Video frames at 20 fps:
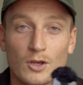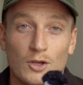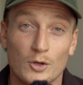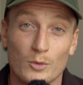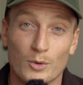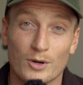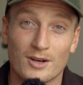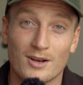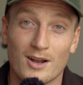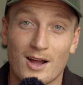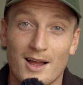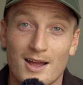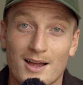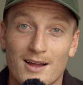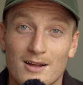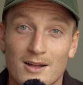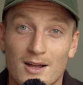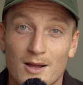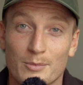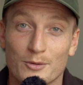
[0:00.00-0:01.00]
You wouldn't
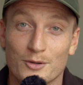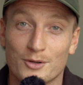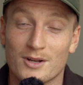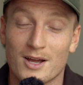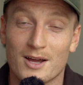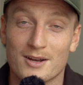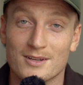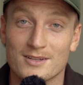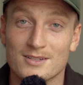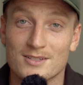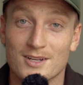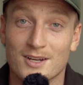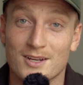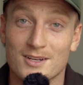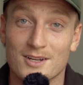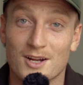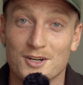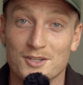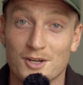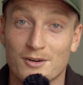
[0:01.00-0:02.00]
hire a balloon artist to
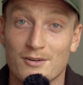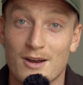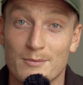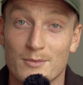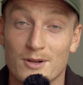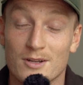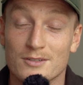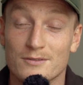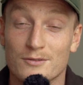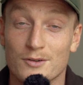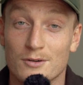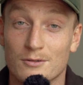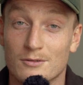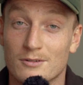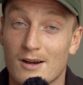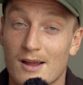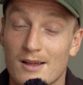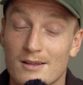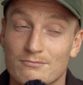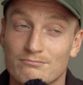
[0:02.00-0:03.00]
conduct your grandma's funeral,
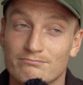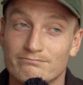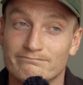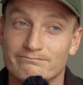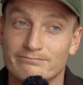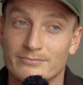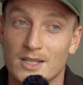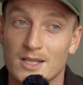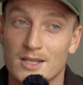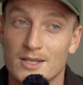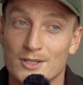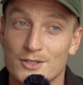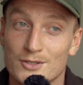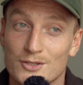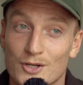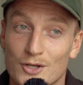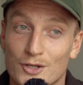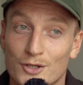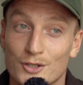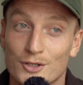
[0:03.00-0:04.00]
right?
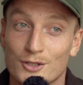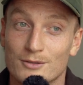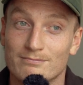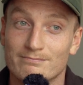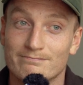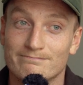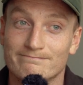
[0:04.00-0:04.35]
So